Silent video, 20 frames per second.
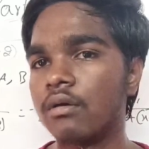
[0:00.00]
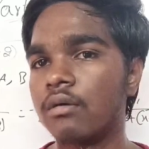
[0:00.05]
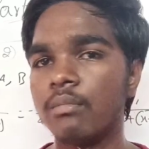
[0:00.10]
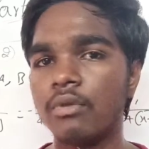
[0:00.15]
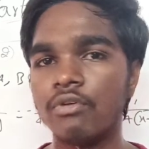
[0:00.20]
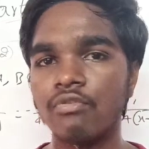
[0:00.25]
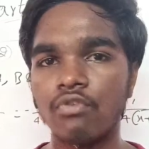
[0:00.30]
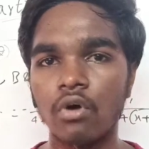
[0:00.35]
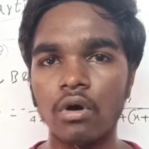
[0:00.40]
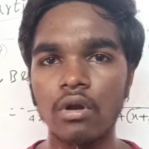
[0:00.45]

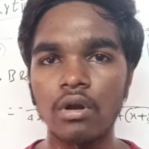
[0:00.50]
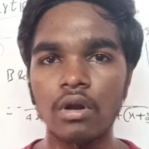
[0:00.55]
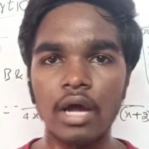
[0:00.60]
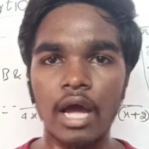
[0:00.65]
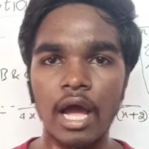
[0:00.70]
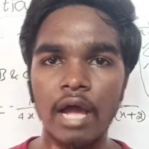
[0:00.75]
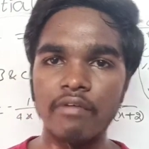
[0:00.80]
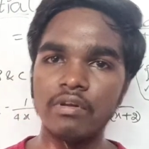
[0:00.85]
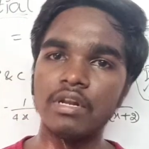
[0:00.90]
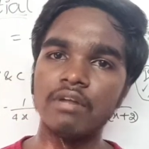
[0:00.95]
before,
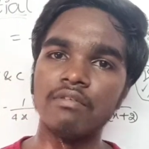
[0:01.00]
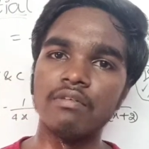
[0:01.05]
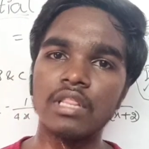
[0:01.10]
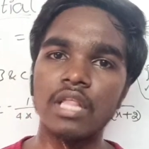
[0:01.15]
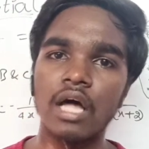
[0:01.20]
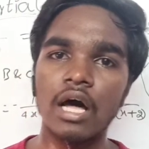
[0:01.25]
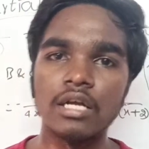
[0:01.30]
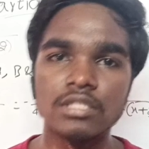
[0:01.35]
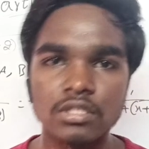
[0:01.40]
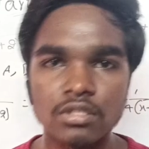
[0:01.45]
I will reveal
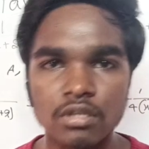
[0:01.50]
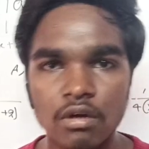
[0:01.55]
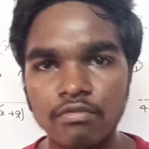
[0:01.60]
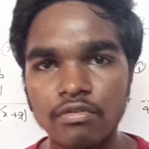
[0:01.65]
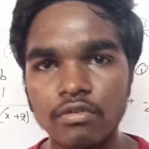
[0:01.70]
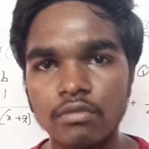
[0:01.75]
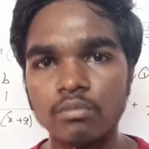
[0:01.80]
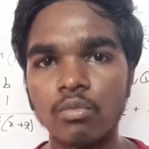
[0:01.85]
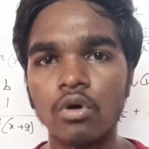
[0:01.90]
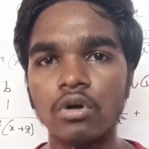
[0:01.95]
the answers
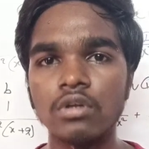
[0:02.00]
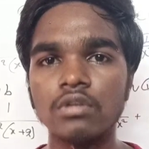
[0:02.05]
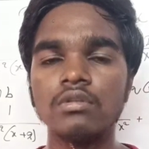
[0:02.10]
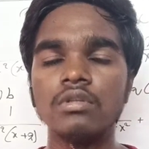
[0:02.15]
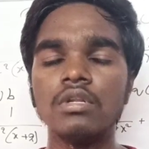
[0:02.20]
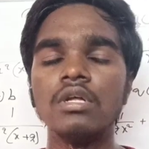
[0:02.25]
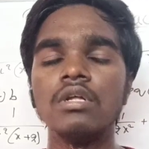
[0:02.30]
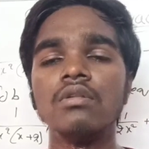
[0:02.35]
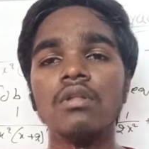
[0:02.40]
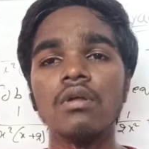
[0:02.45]
of both
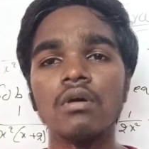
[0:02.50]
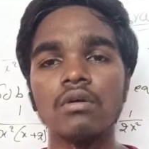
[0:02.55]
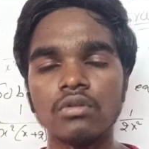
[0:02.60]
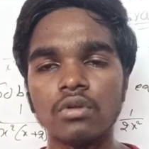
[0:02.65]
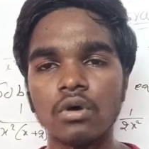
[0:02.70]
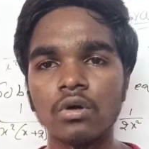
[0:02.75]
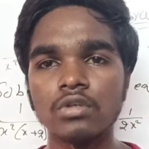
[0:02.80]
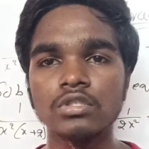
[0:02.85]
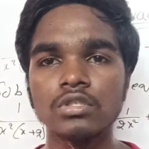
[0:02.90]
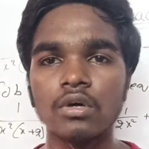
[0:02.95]

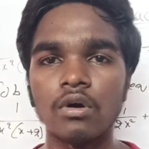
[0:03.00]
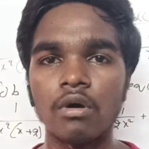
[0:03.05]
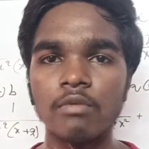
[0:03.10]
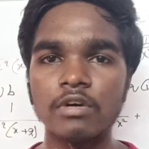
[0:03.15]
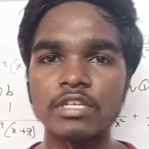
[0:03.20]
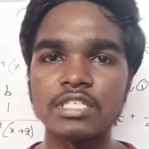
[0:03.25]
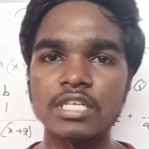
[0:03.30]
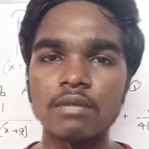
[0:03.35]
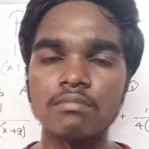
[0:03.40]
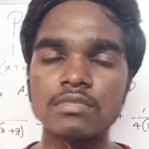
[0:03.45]
those
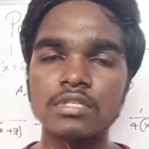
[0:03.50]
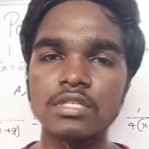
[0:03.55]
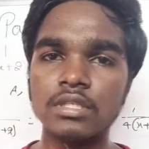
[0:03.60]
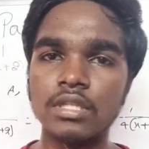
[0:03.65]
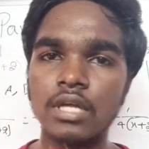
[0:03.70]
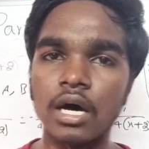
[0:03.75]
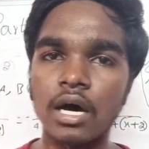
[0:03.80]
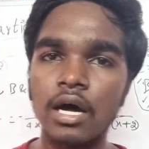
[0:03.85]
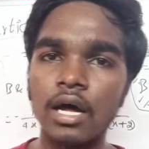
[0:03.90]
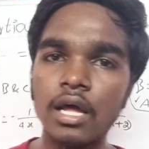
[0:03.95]
homework sums in
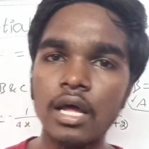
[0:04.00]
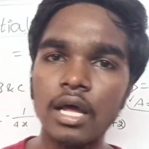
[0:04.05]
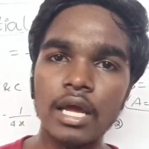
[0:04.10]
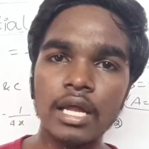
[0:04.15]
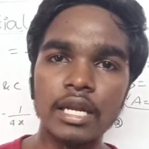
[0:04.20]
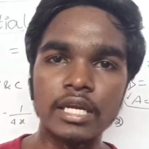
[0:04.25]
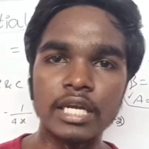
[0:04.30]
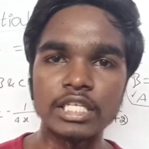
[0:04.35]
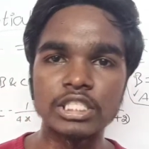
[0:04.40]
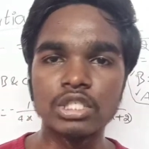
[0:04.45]
the
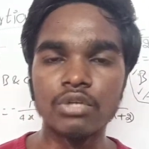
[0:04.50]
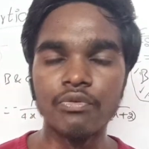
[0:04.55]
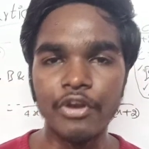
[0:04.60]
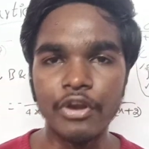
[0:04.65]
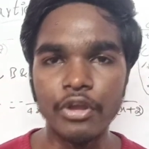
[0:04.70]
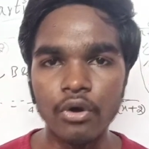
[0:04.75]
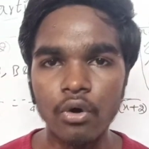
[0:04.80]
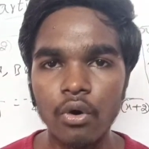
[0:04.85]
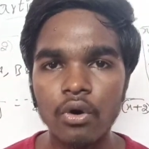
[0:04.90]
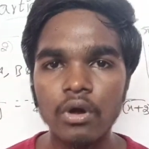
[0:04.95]
next
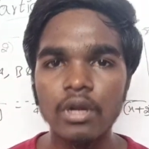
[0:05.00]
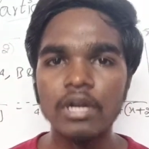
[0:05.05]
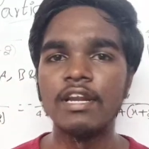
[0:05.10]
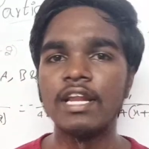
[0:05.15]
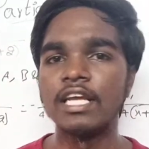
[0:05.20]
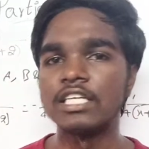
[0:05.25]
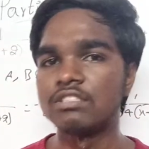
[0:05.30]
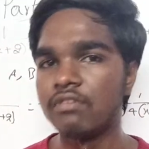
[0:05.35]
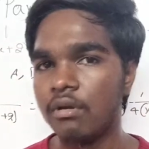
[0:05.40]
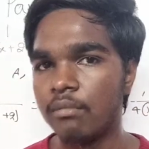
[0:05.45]
video.
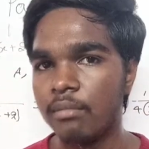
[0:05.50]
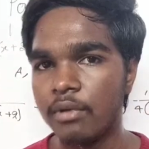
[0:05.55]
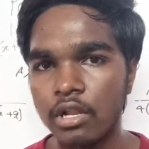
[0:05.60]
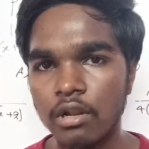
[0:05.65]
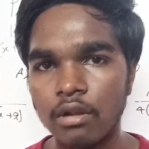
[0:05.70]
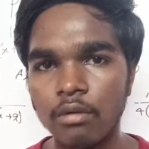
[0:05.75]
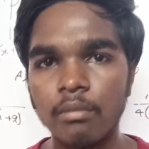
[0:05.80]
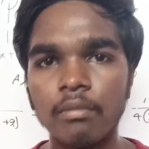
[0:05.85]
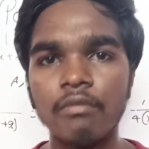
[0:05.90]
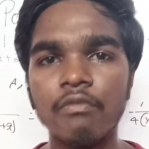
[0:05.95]
Next
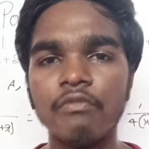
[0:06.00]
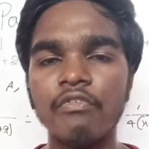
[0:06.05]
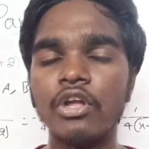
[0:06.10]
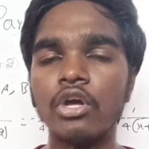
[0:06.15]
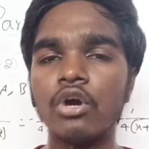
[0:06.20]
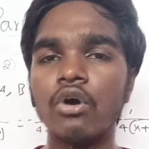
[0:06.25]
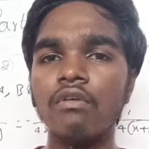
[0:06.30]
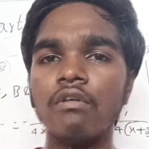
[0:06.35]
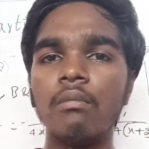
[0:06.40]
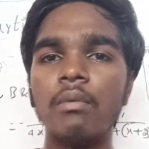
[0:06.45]

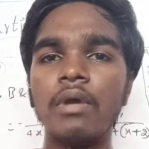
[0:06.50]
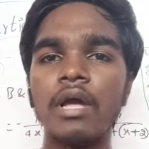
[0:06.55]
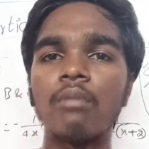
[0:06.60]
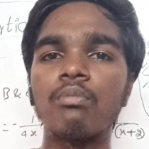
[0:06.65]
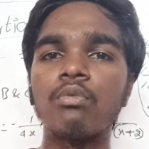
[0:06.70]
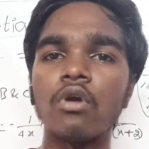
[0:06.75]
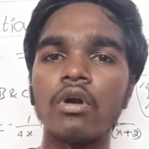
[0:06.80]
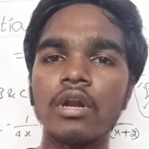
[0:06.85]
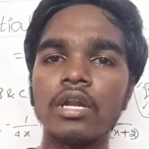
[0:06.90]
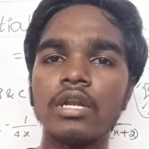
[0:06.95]
video will be
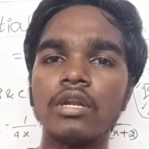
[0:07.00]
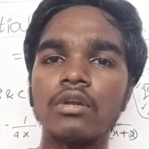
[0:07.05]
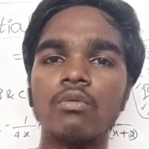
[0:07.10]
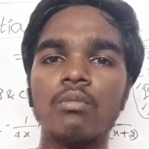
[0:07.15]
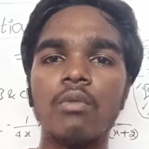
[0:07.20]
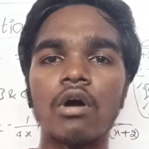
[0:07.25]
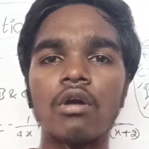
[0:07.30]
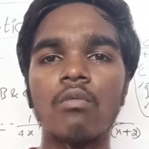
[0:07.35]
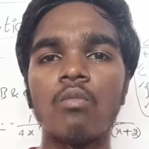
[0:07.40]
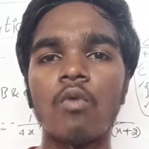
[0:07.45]
uploaded
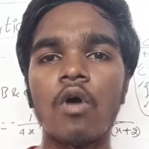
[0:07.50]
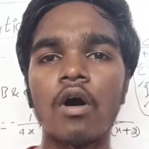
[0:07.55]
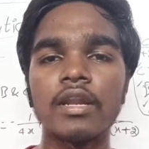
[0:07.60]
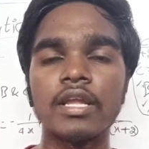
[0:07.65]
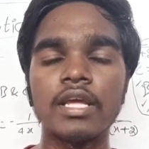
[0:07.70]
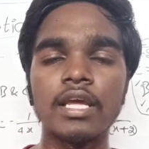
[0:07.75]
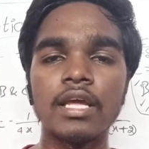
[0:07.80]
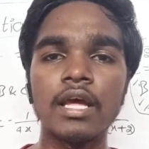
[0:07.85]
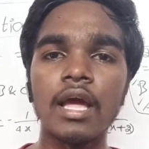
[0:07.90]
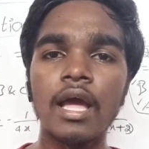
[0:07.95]
tomorrow
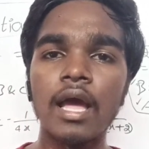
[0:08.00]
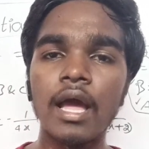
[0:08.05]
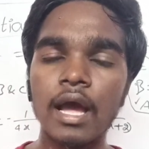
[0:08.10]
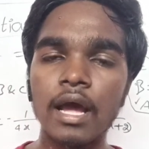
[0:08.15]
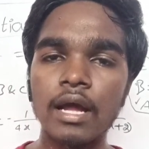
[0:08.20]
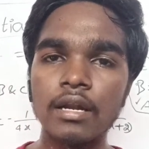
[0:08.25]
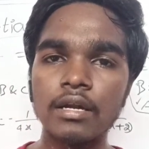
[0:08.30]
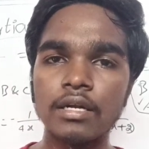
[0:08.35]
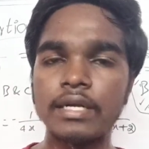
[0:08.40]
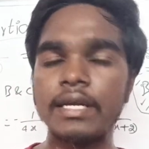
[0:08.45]
morning
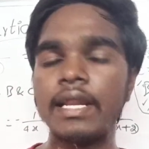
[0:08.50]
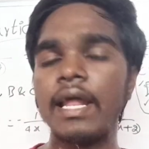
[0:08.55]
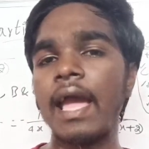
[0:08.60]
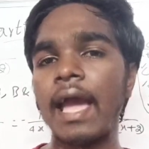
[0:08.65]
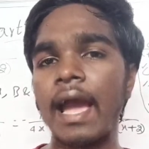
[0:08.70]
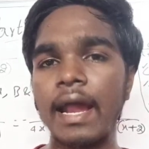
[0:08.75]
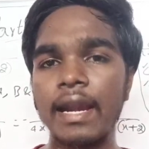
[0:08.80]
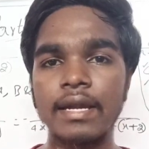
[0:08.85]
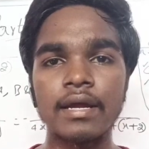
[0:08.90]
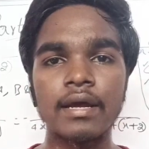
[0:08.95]

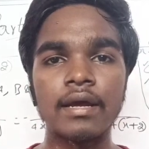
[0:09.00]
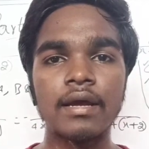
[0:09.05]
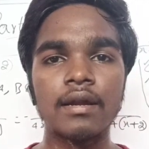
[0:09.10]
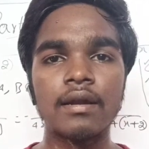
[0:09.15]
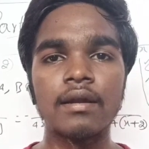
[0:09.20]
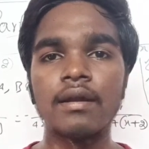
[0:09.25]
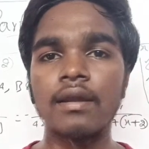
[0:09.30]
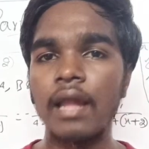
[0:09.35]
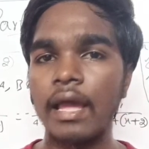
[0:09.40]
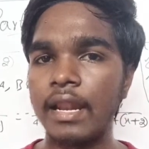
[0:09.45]
at
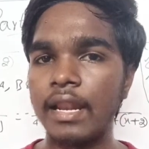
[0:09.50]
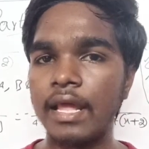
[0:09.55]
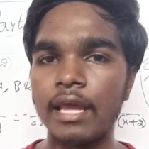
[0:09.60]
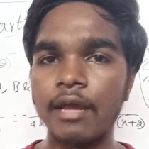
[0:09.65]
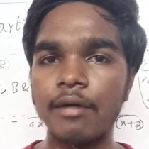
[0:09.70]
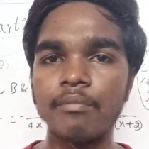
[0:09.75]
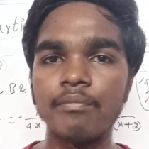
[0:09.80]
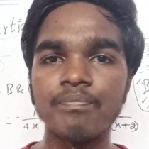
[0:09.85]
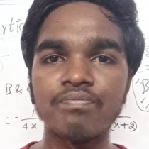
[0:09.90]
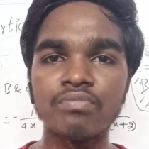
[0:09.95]
9
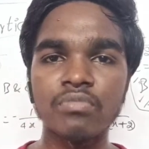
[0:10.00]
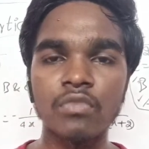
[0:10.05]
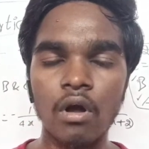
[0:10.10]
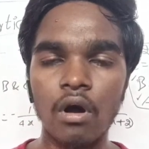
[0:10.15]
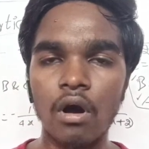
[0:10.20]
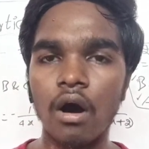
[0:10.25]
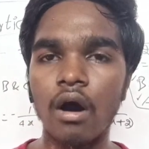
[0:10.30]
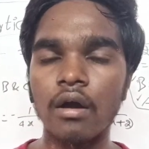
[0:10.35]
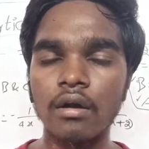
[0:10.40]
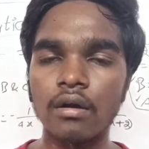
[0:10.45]
a.m.
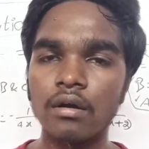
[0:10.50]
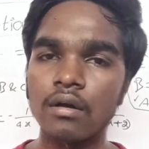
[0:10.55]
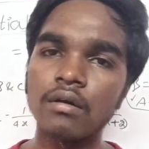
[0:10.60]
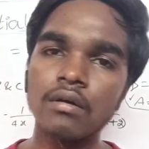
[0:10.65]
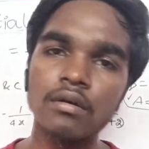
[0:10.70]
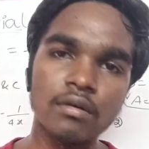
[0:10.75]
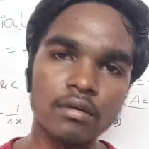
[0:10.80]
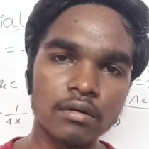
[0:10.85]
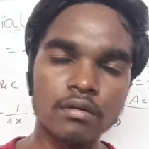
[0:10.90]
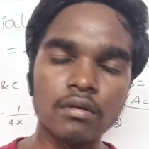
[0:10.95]
or
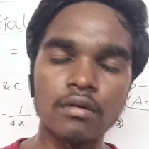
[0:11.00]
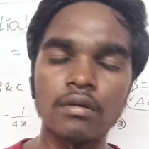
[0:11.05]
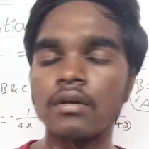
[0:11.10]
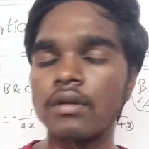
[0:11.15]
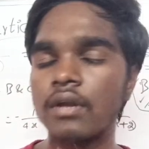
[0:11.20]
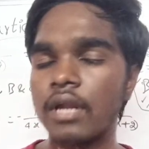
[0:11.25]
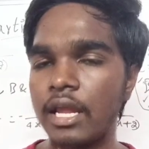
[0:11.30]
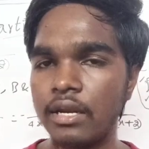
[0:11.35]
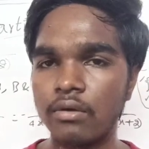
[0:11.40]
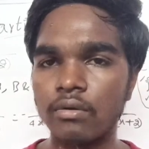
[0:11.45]

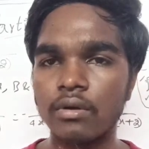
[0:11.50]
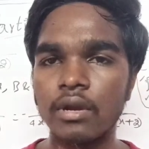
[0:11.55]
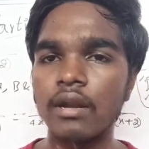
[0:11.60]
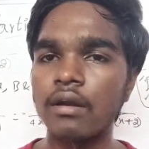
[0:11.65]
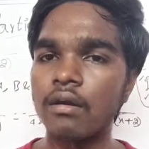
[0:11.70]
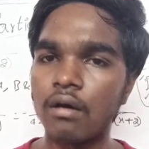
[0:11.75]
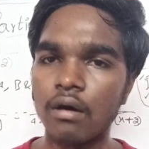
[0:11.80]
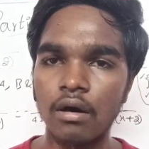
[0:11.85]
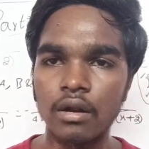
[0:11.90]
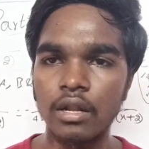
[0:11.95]
9 to
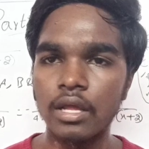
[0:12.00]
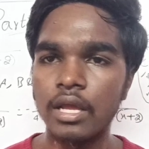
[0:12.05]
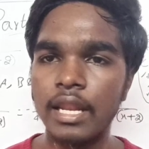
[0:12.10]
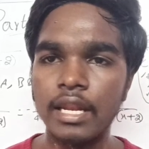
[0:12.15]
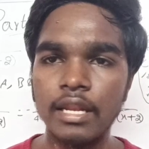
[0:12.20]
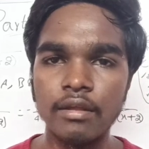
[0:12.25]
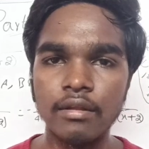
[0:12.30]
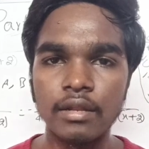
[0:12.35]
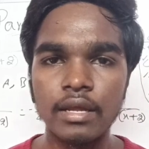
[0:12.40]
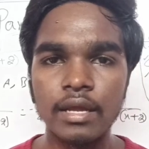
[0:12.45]
10 or
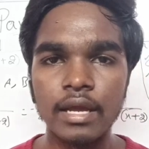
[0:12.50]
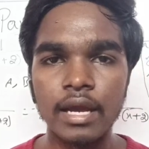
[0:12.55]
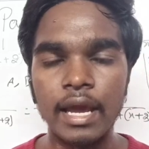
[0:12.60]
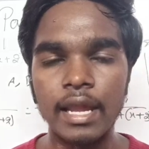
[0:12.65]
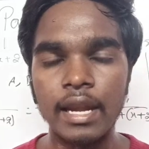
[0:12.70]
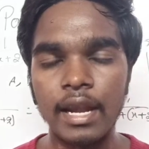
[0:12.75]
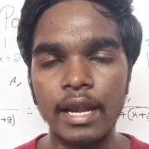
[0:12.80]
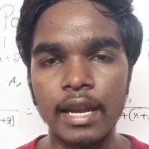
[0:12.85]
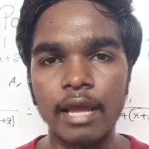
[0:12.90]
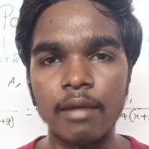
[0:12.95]

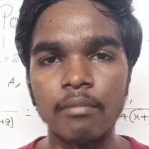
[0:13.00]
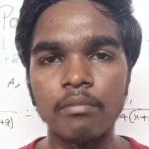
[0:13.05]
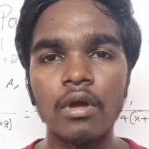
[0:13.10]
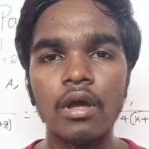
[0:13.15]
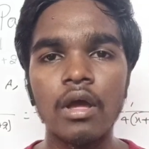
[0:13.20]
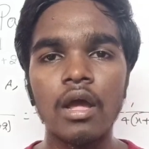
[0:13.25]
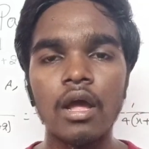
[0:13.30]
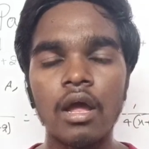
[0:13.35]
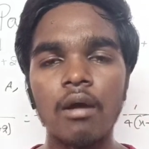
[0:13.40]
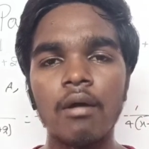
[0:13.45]
any time.
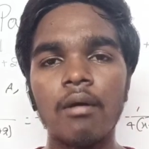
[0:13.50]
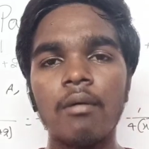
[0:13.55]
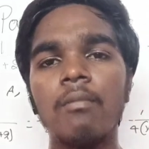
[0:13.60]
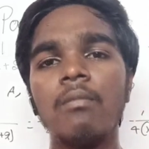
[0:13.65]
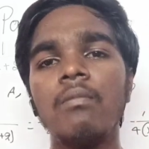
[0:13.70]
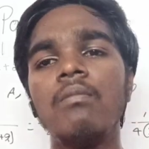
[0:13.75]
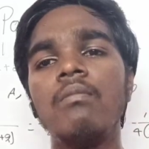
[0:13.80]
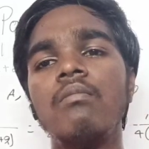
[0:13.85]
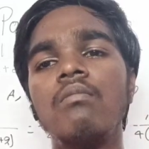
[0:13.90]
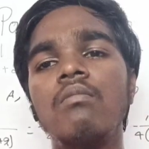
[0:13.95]

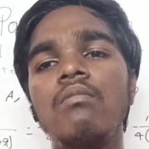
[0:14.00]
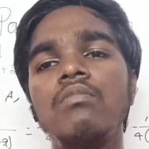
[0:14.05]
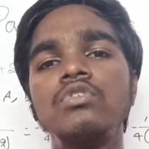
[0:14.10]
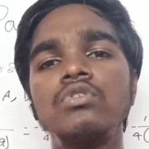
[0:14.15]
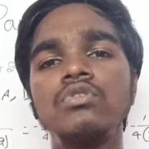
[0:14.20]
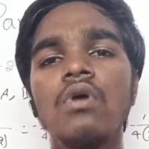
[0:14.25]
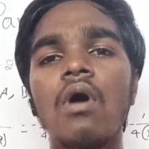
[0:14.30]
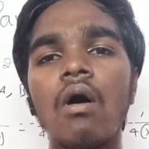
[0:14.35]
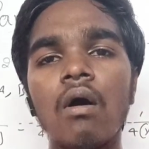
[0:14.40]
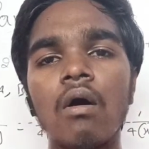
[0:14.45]

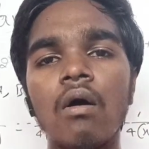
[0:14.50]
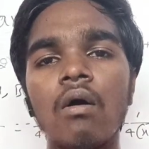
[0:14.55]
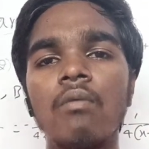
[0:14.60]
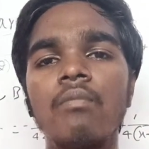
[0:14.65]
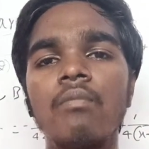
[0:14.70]
So